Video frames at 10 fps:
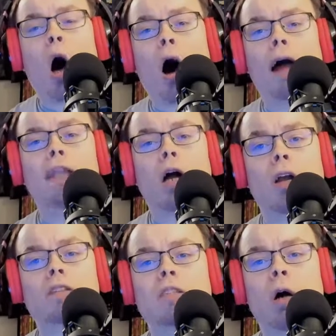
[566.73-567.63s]
on
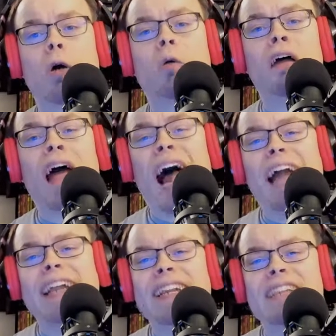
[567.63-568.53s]
Dark, so
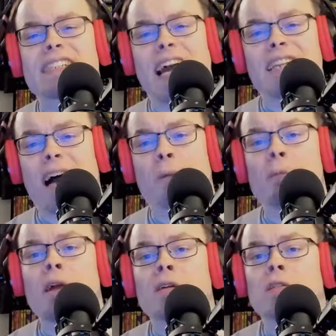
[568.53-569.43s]
I need to take time
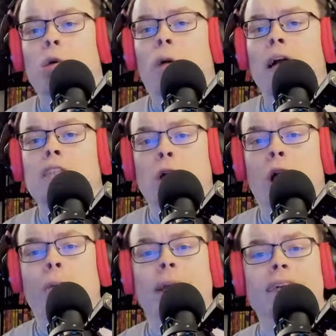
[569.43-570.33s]
to watch
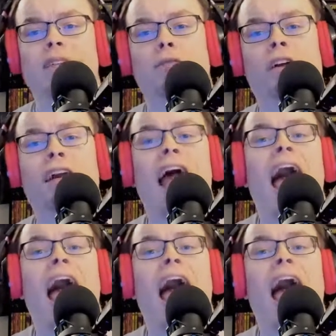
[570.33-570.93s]
Dark, because if they're